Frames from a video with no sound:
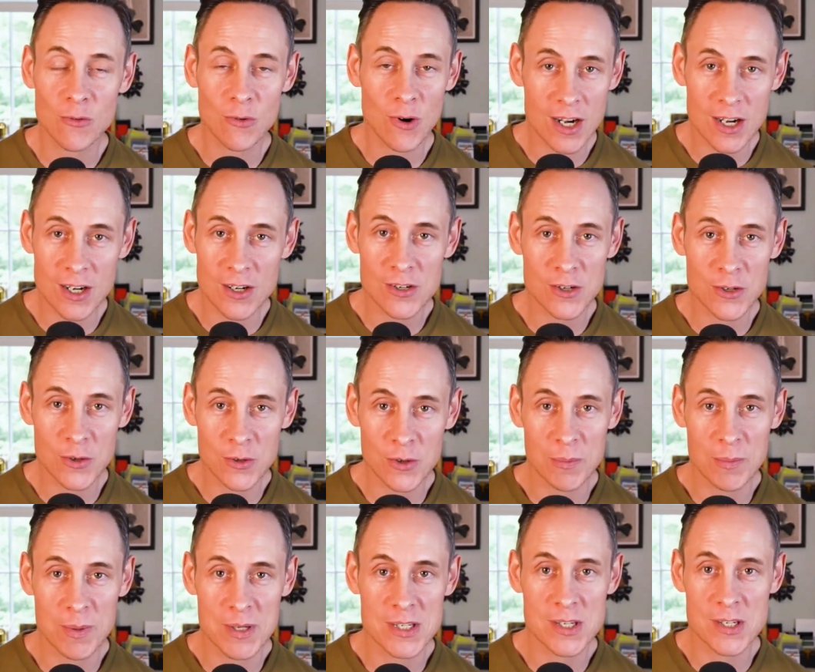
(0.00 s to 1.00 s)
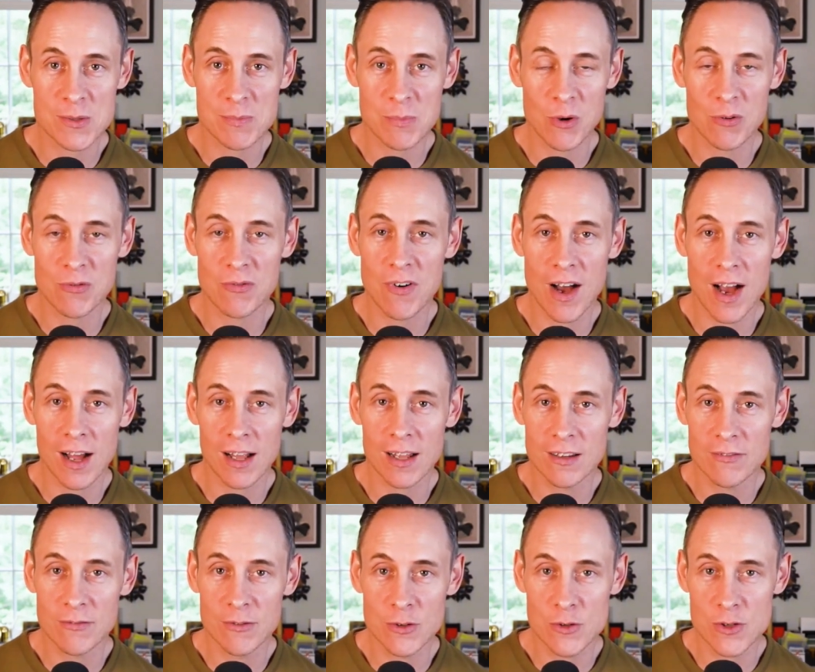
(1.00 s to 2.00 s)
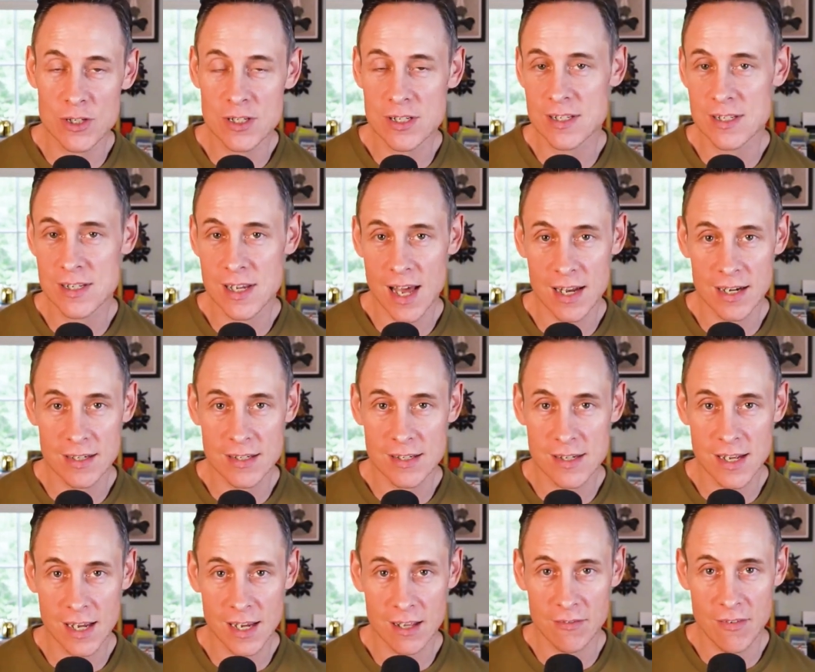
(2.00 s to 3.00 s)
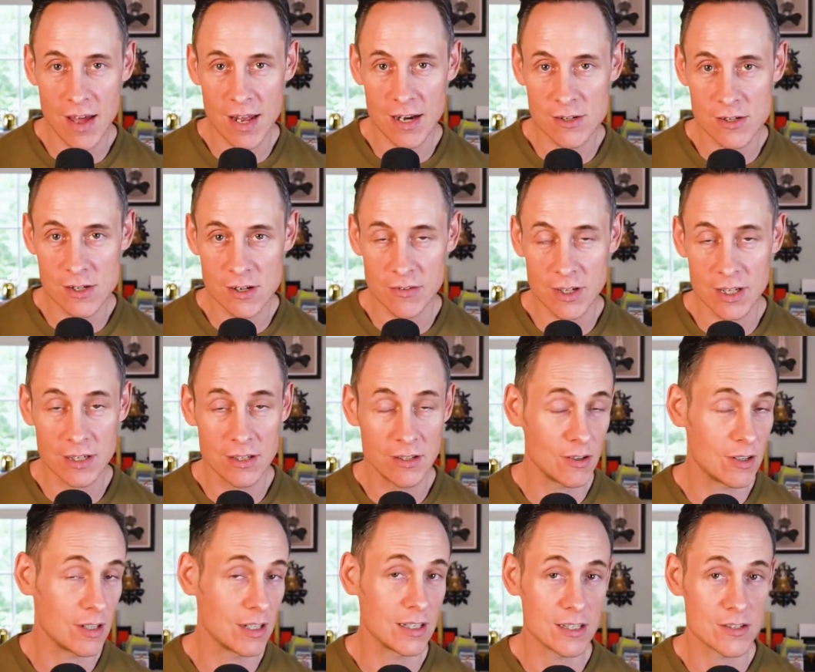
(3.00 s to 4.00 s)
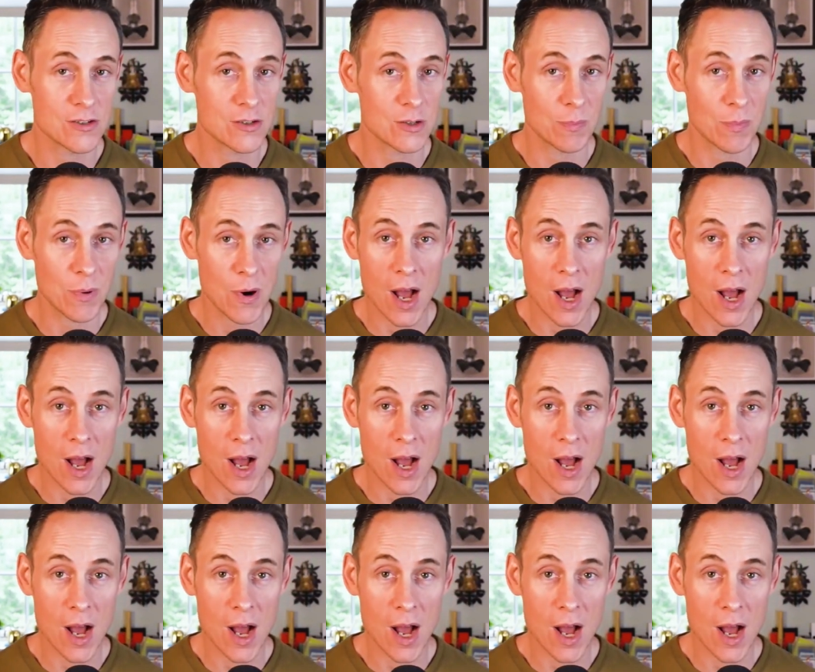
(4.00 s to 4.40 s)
right on your Google business profile if you just decided to take advantage of it. You could list your